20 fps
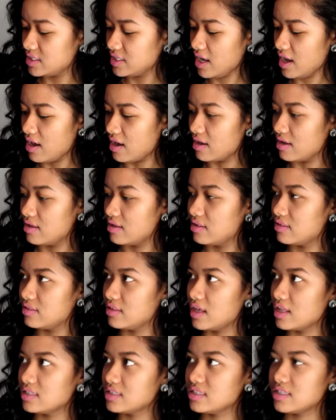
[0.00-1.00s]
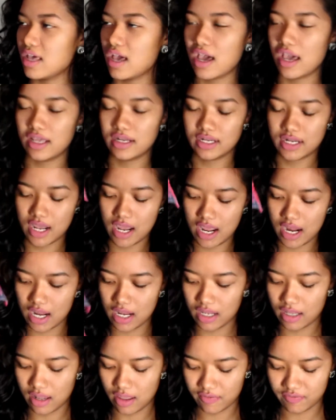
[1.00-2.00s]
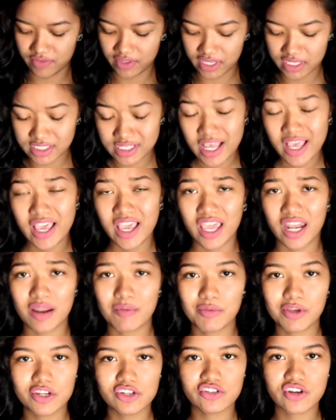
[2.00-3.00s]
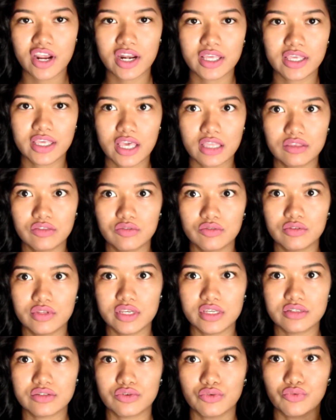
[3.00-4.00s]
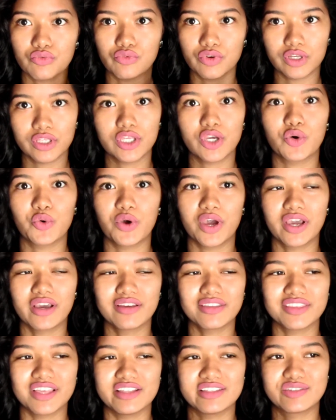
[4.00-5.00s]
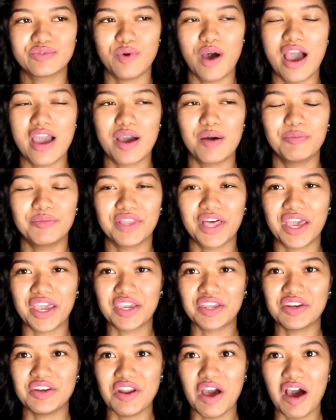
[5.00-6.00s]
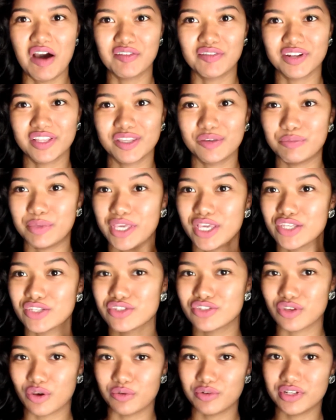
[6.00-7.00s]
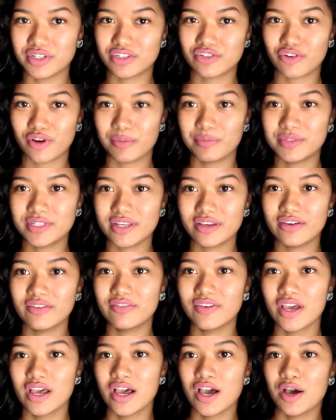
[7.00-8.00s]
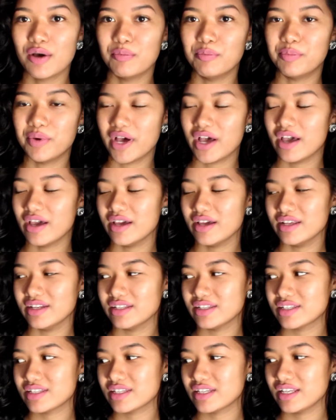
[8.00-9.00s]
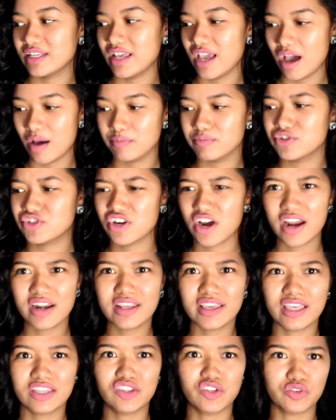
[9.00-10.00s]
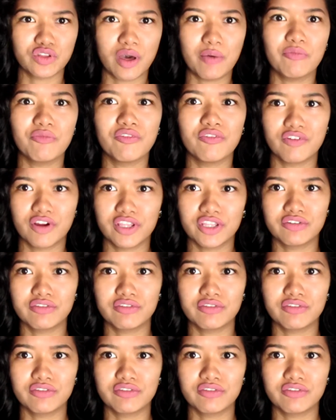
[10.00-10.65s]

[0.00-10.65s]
yeah, that's that. I love this, and I'm gonna try to get through this really quick. That's why I'm like not really being so descriptive, but yeah, I'm trying to get through them really